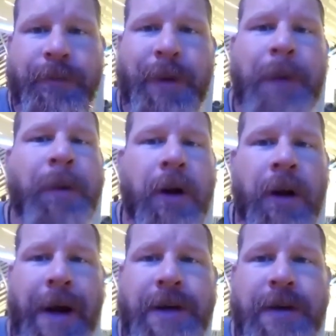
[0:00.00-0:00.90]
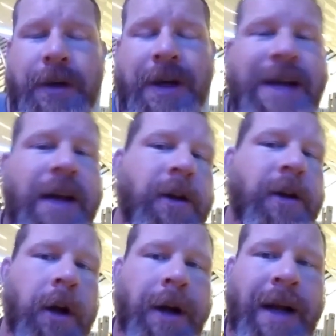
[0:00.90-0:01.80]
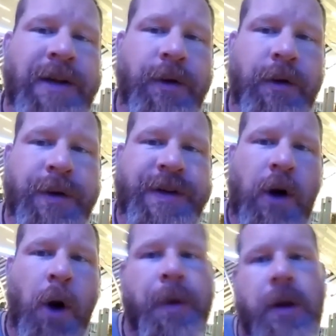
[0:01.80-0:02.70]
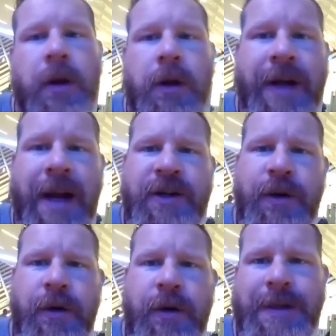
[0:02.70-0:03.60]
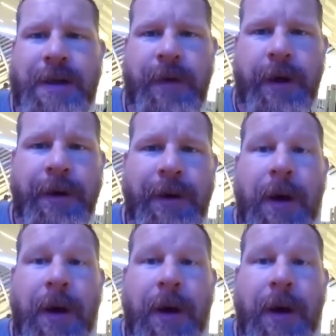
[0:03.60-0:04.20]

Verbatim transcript: People are looking at you. That's either they're looking at you through a scope or they're looking at you through the TV.